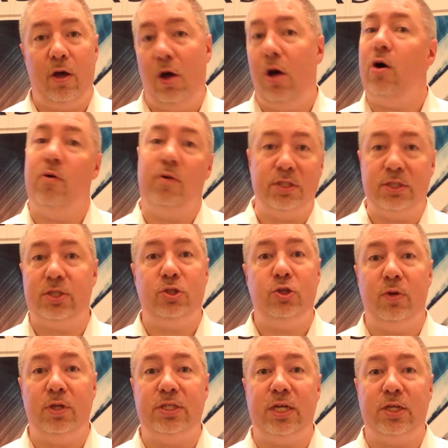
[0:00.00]
oh, is
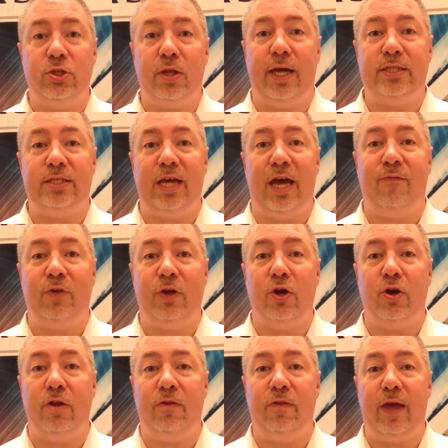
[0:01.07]
doing centralized staffing
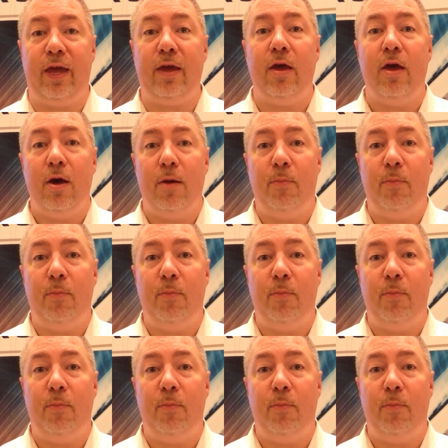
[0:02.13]
a good thing,